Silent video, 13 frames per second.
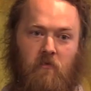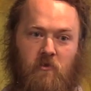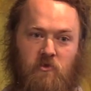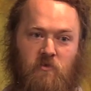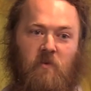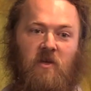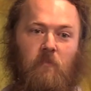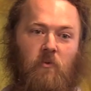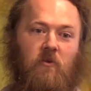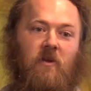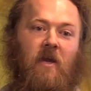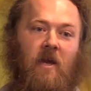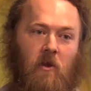those
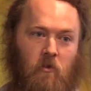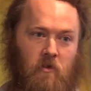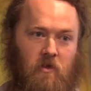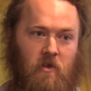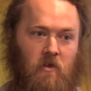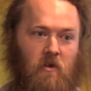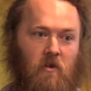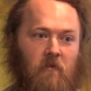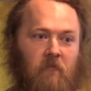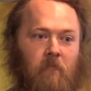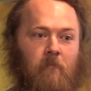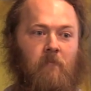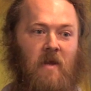people inherited,
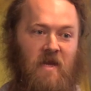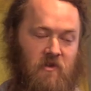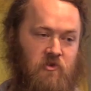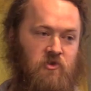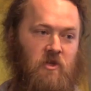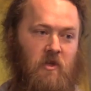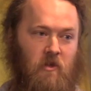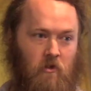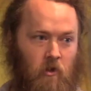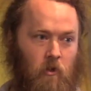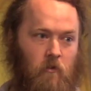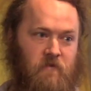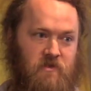of managing and
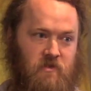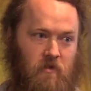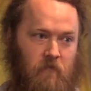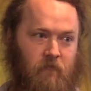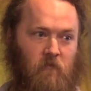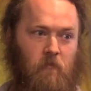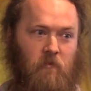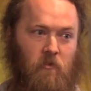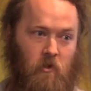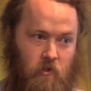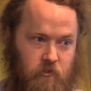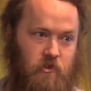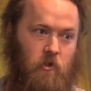harvesting from
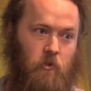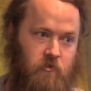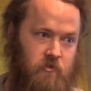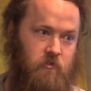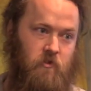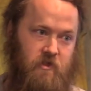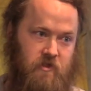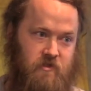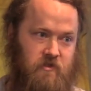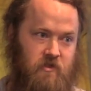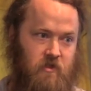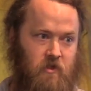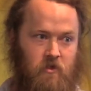those oak
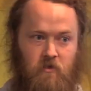trees